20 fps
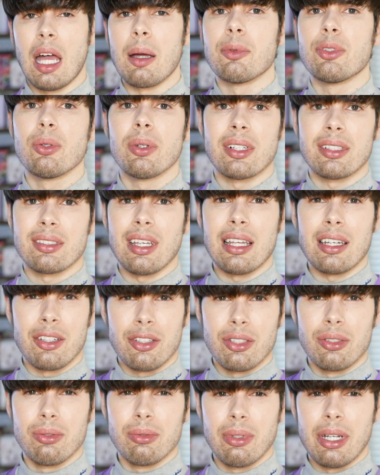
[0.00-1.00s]
I'm too
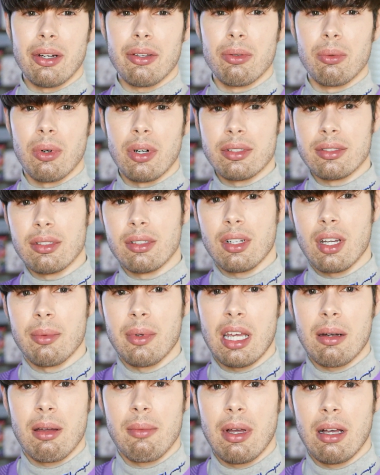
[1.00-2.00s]
excited. Do you hear the words that are
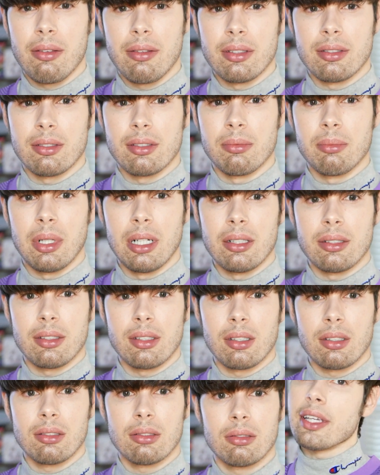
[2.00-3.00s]
coming out of my mouth? This is
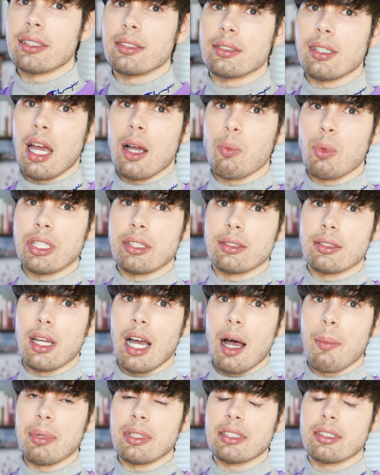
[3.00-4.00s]
embarrassing. I think it's time we
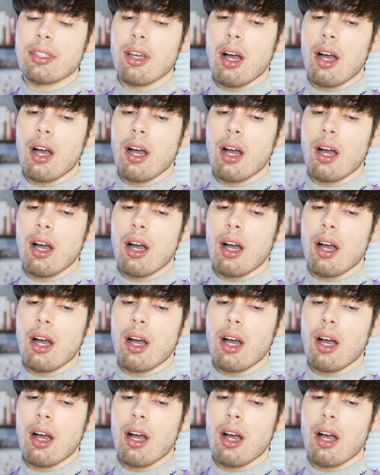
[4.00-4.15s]
stop